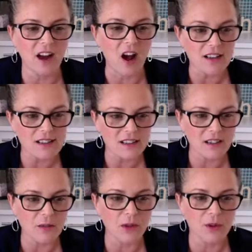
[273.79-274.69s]

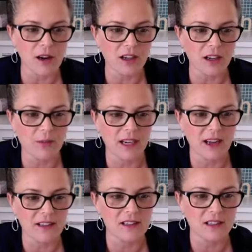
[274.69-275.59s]
Awesome with your product company.
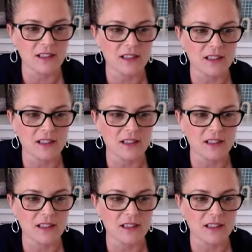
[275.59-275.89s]
Excellent